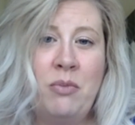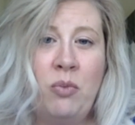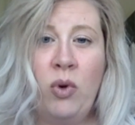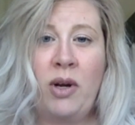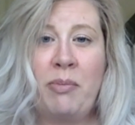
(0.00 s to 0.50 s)

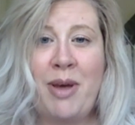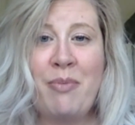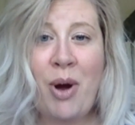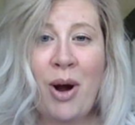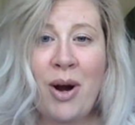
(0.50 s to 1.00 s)
work my
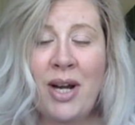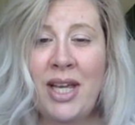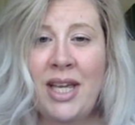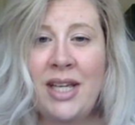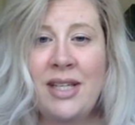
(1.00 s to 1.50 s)

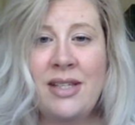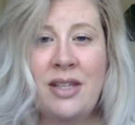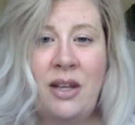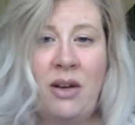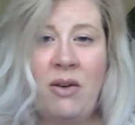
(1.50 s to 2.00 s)
parties.
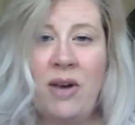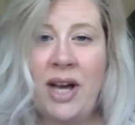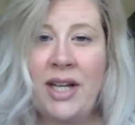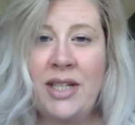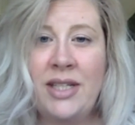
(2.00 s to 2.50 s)

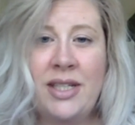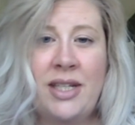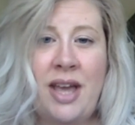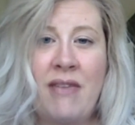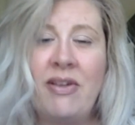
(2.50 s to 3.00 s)
I
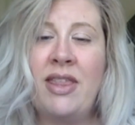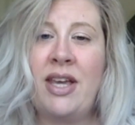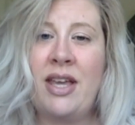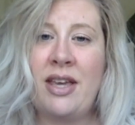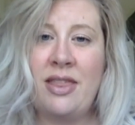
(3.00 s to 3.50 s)
did
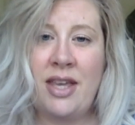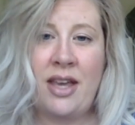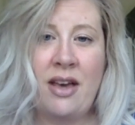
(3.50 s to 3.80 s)
everything I could think